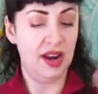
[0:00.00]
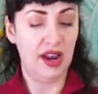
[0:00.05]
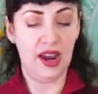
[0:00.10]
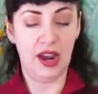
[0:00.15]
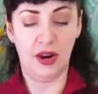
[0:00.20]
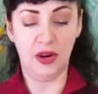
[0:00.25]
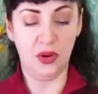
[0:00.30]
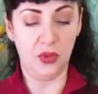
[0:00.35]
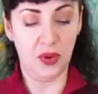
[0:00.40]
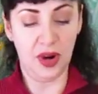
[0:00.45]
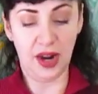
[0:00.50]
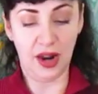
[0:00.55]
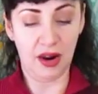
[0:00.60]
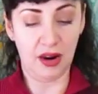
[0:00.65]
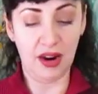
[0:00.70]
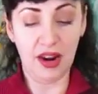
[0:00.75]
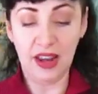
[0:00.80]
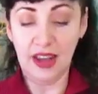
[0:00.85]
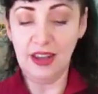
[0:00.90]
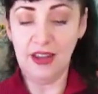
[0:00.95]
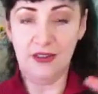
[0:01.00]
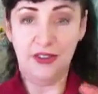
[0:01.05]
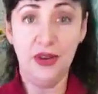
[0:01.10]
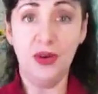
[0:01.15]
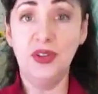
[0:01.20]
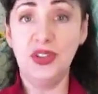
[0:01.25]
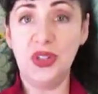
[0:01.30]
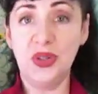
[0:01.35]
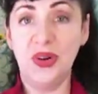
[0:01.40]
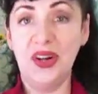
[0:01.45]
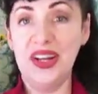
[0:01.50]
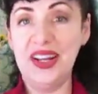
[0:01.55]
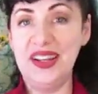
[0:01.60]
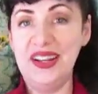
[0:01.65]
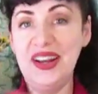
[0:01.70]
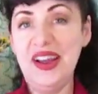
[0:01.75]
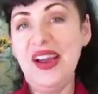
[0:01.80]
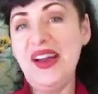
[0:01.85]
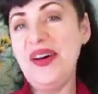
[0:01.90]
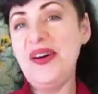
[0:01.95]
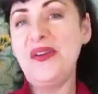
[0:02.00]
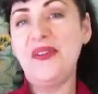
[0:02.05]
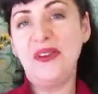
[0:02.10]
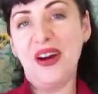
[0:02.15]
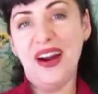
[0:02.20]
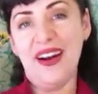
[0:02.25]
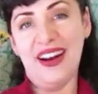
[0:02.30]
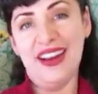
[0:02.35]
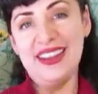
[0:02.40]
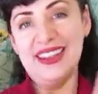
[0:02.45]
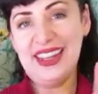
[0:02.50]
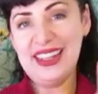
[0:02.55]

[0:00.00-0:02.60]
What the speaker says: how to wear. If you enjoy it, wear it.